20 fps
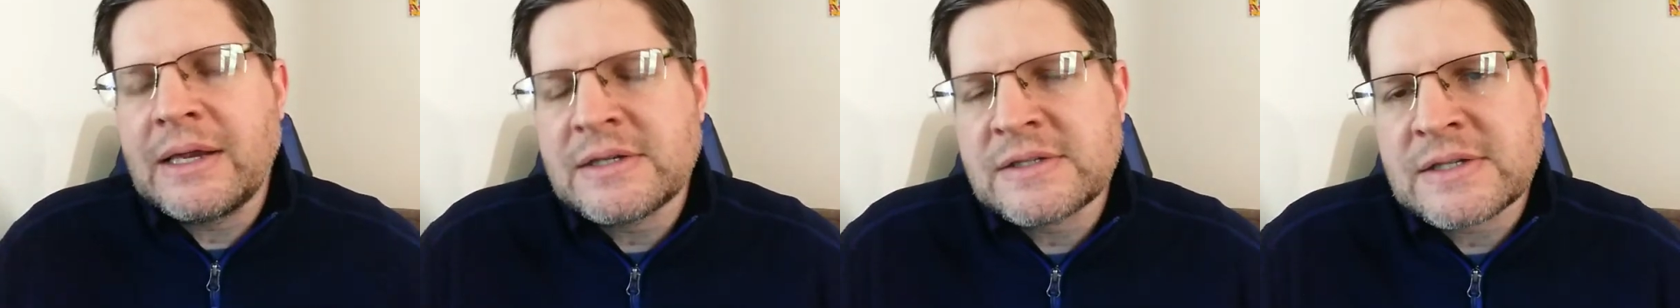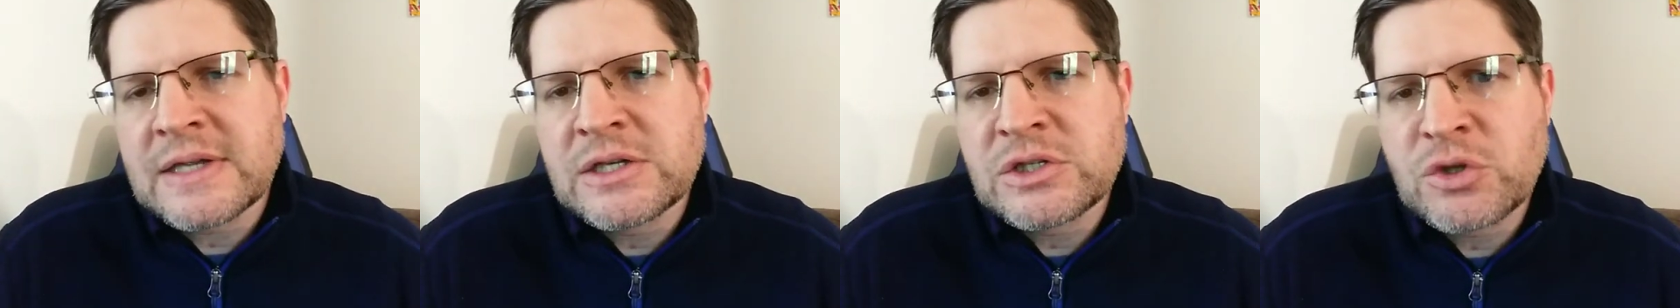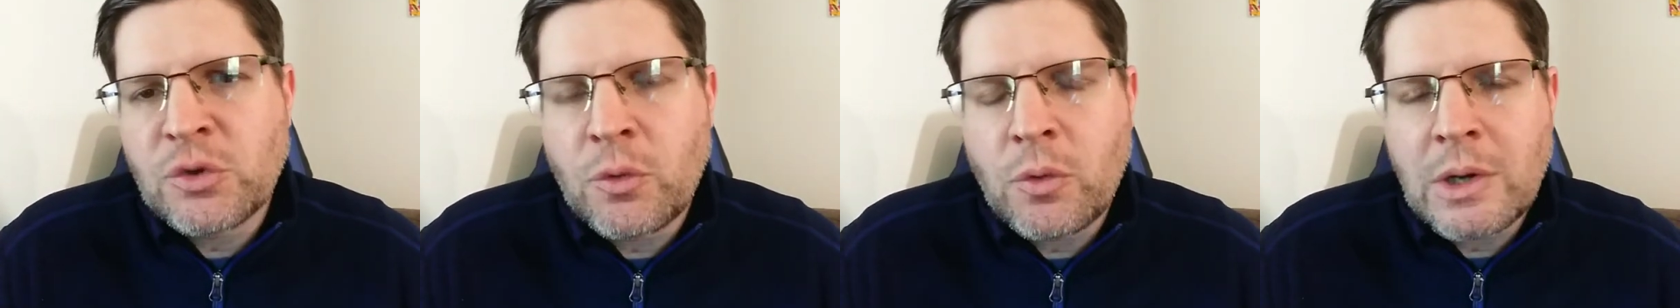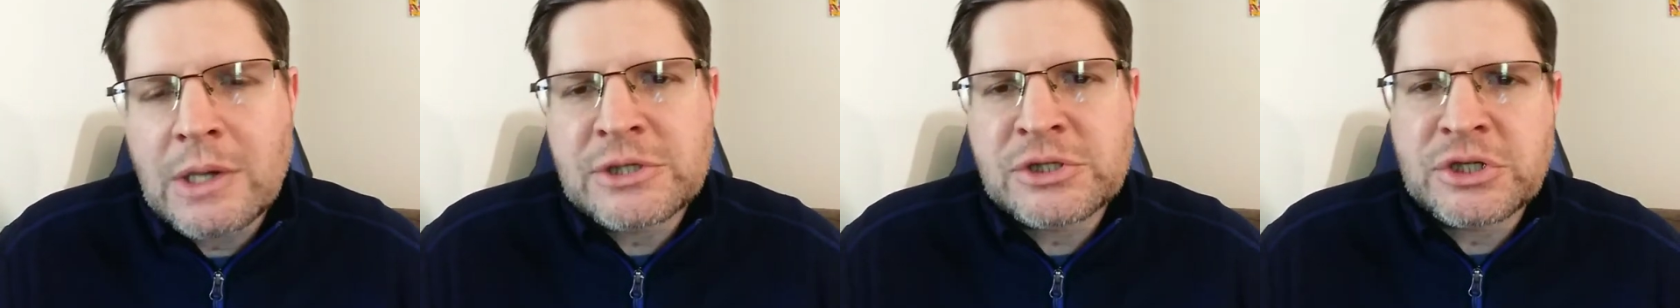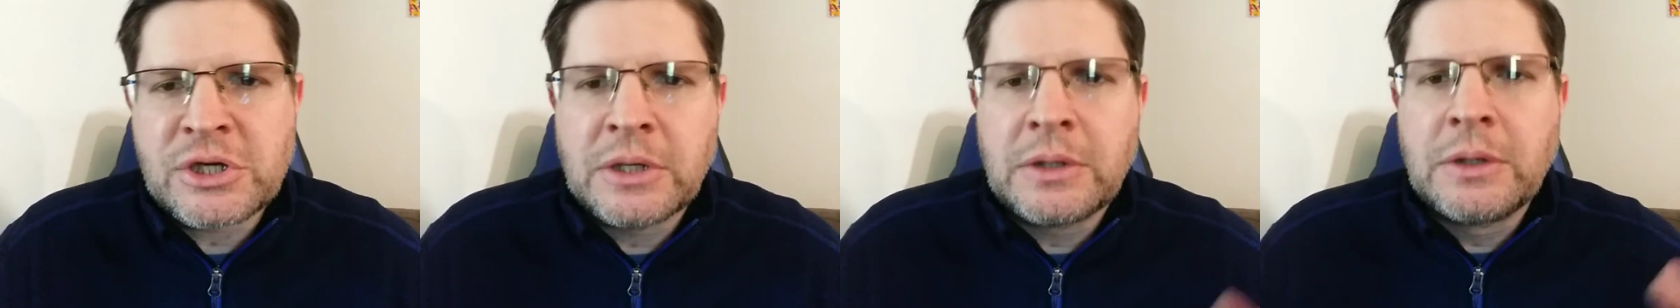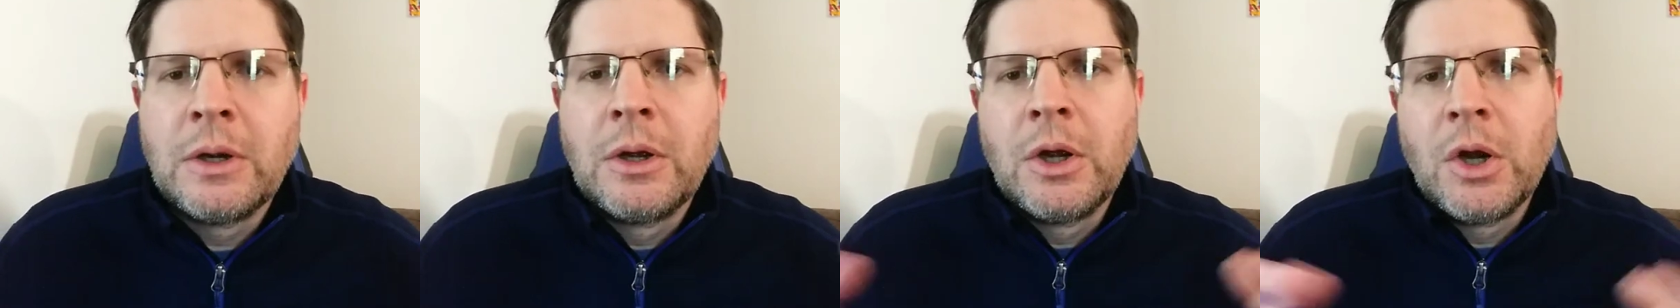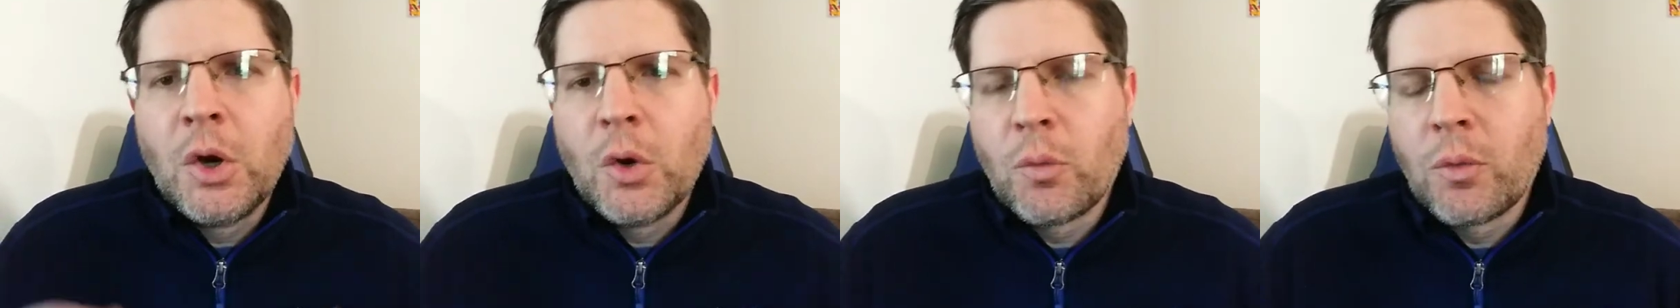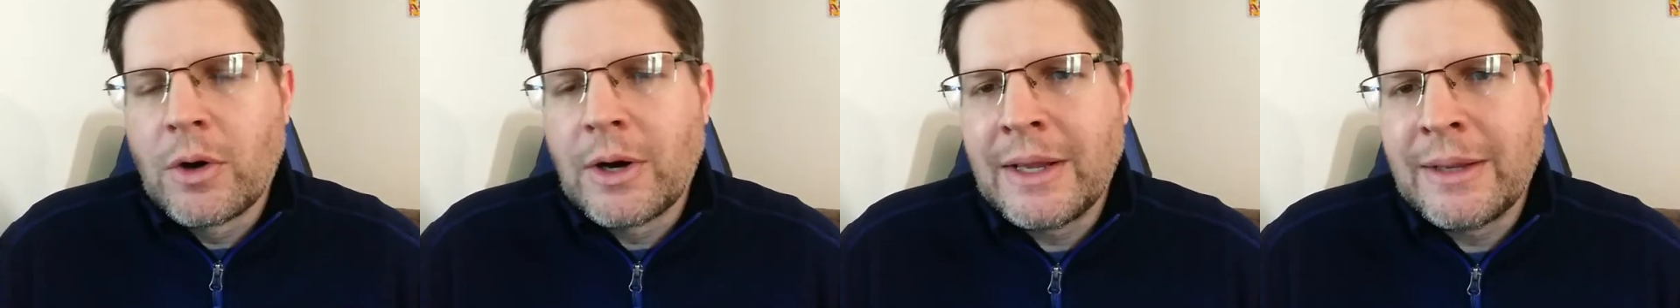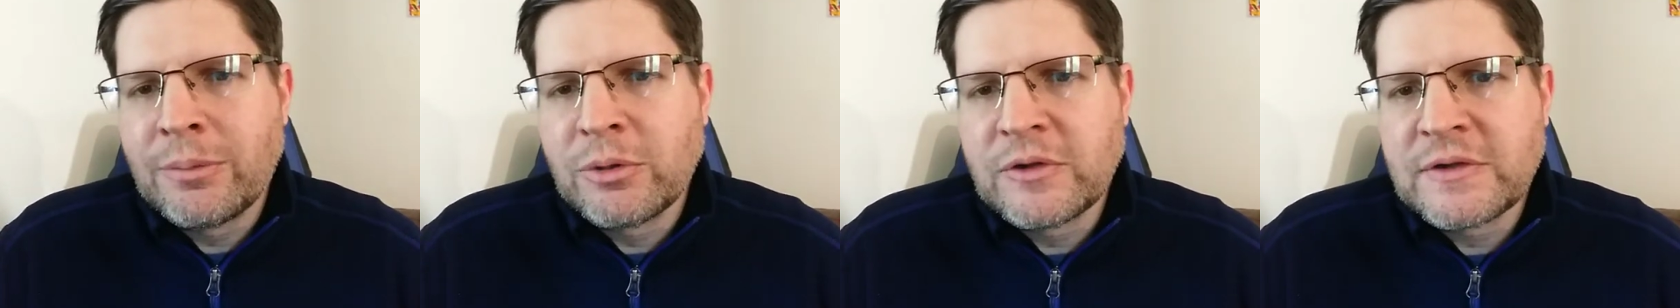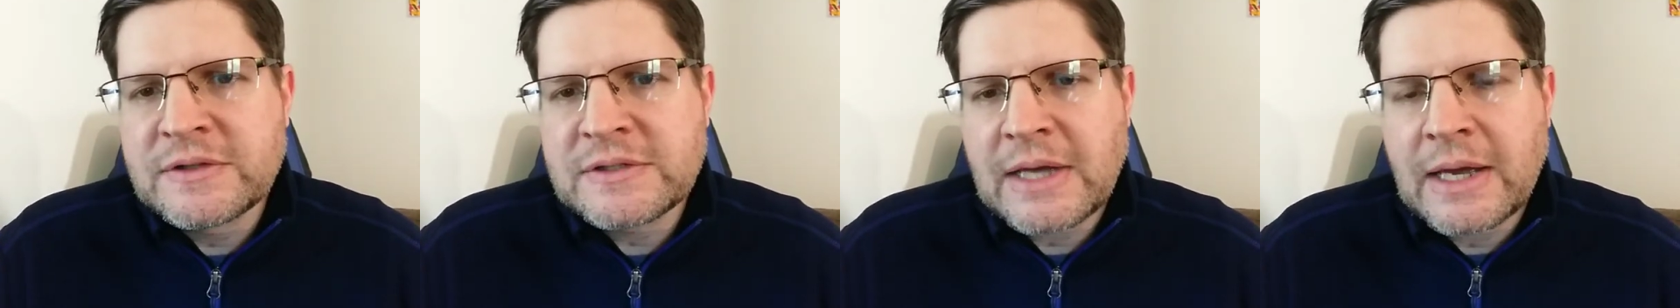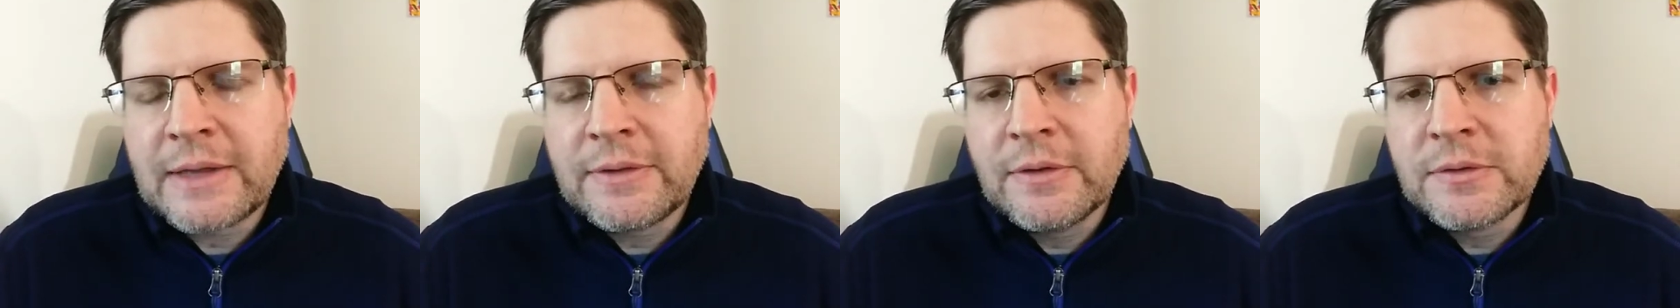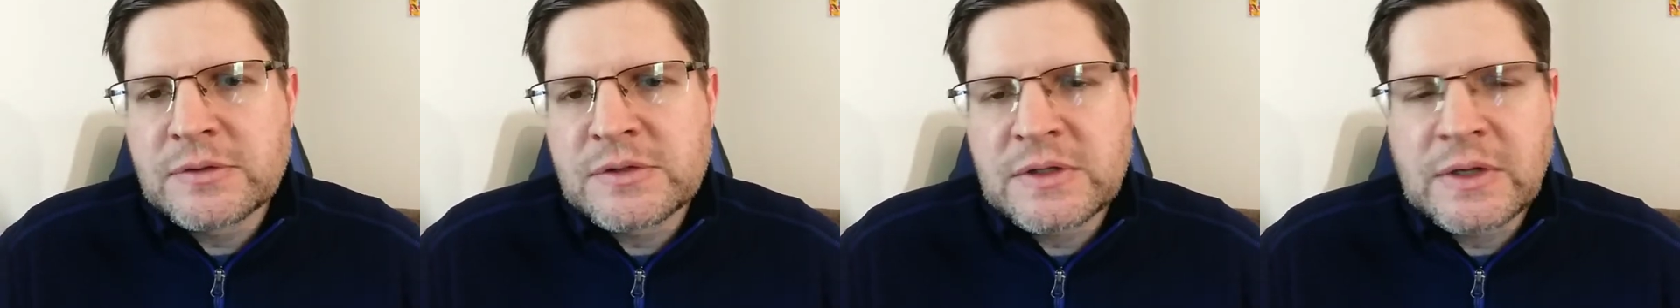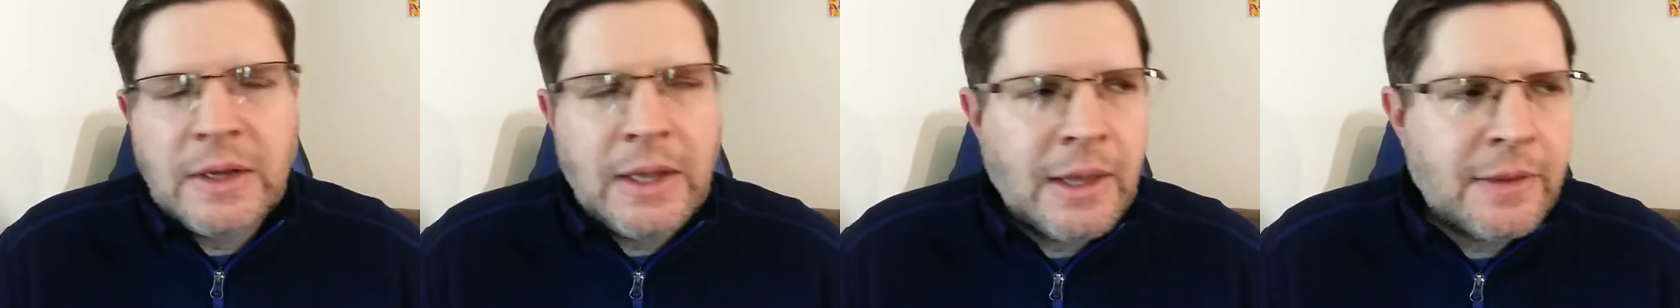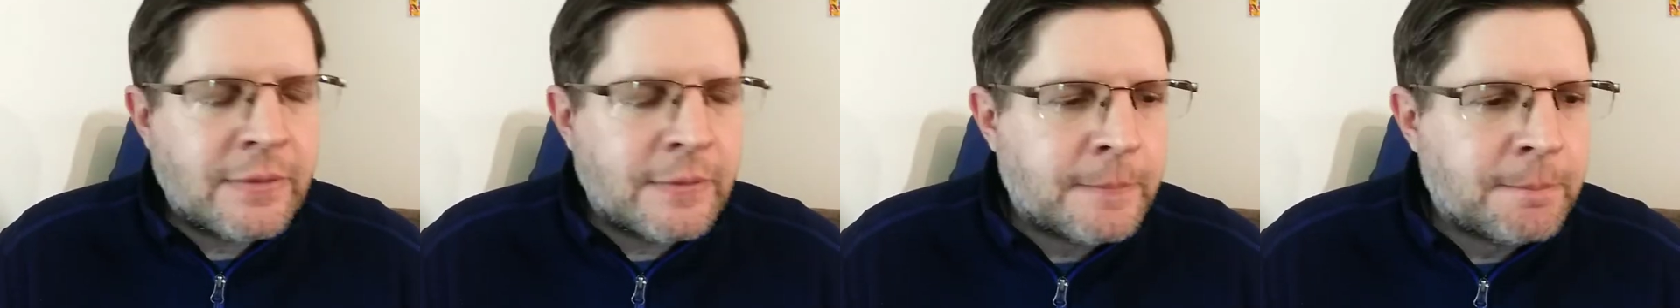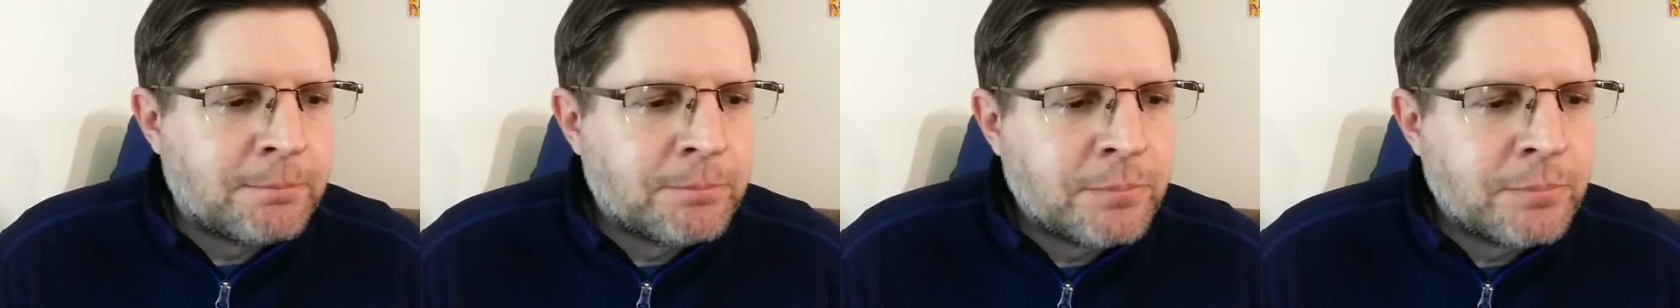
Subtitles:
essential question, we're able to tie those together.